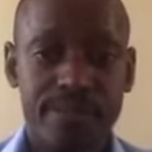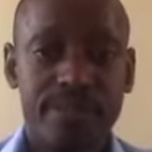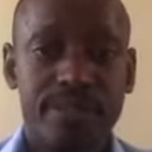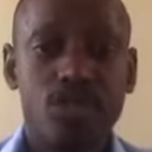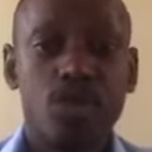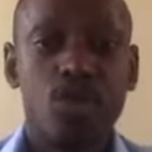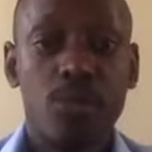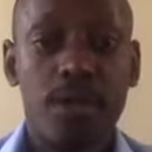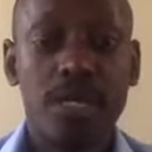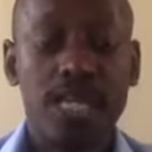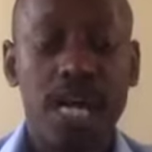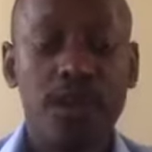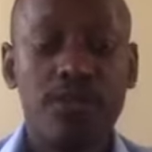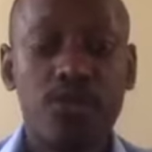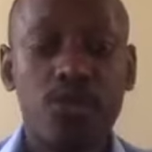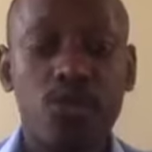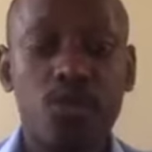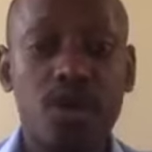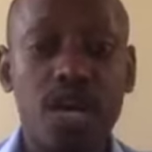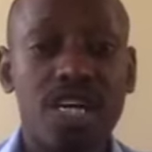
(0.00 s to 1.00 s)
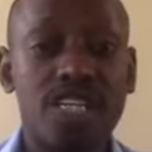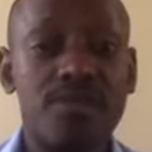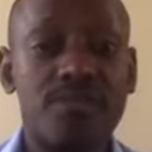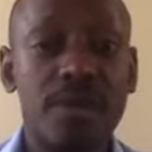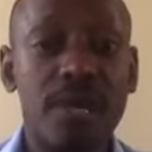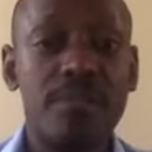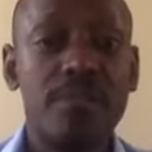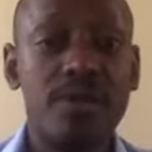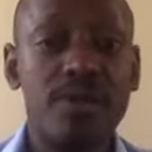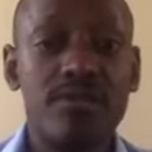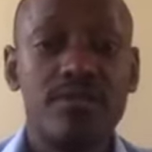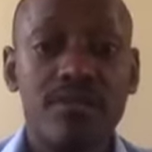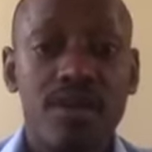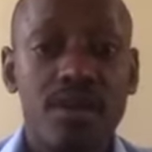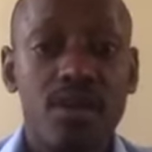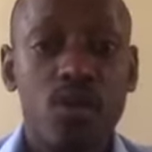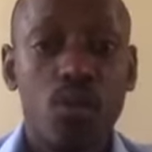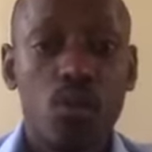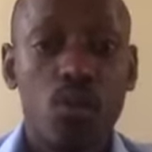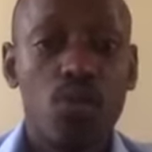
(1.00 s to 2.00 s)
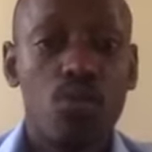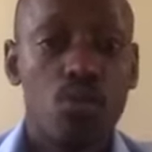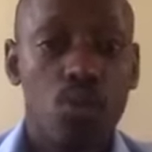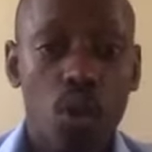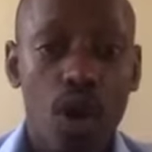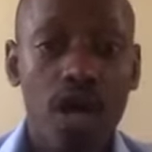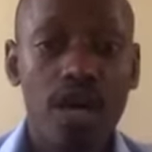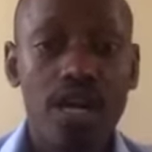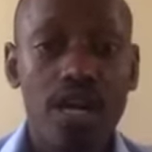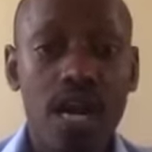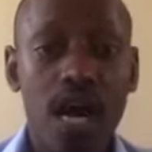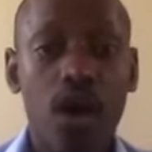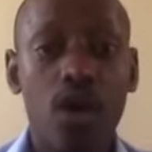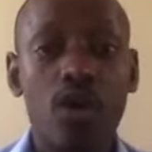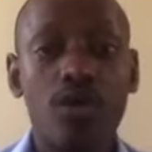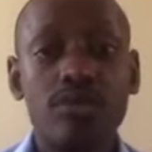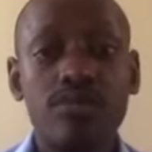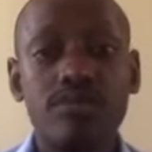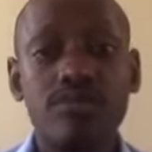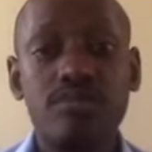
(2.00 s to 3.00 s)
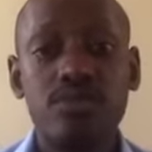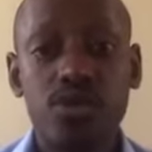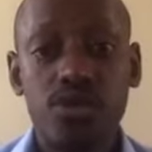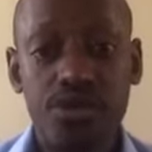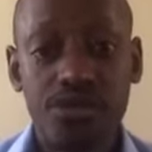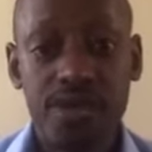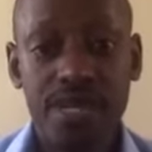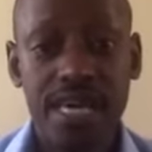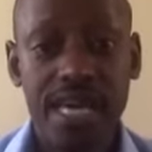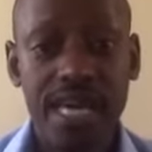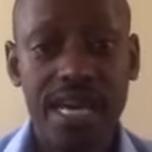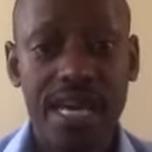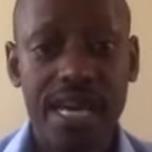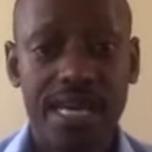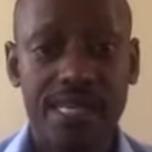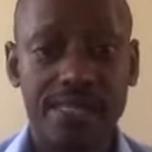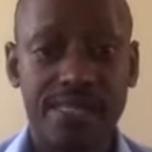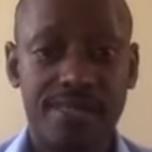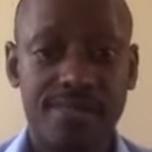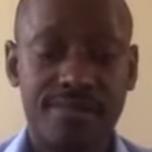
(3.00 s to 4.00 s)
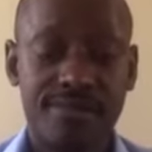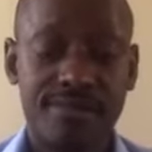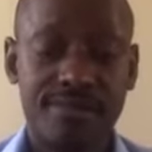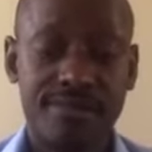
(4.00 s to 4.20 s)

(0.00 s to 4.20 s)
So you might have to look at maybe 1 cow to 3 acres.